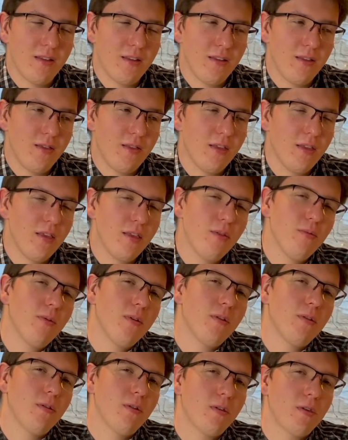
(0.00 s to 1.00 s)
this is
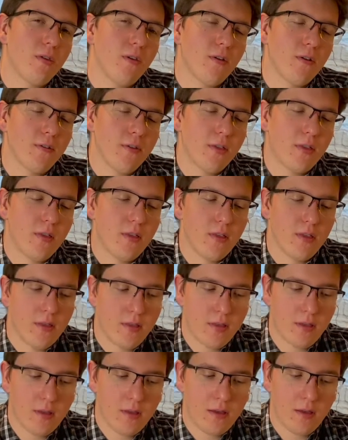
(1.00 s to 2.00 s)
one of the
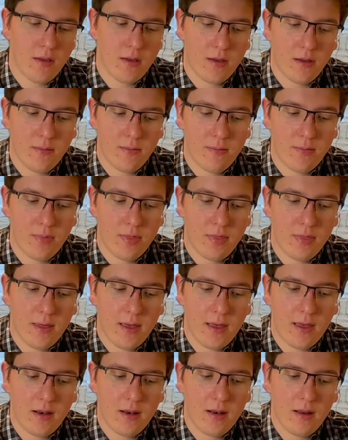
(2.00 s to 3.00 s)
services that